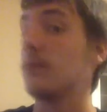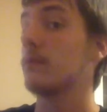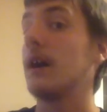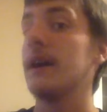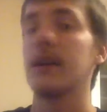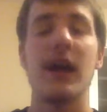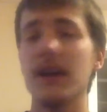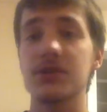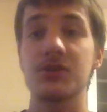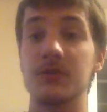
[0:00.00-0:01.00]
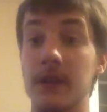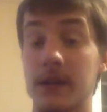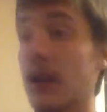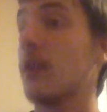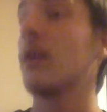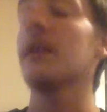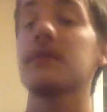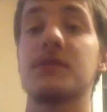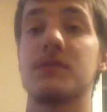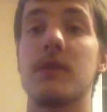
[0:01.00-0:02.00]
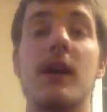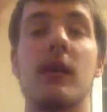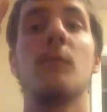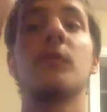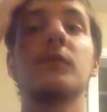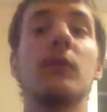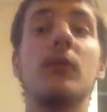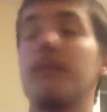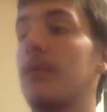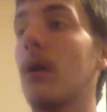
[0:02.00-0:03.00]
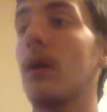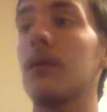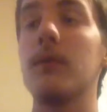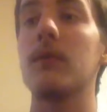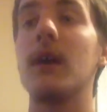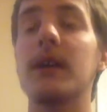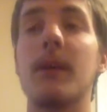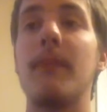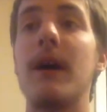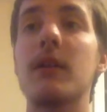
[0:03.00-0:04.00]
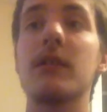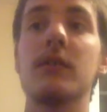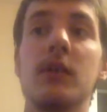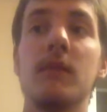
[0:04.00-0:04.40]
like. Actually, I kind of like this track, but the only part I really like about it,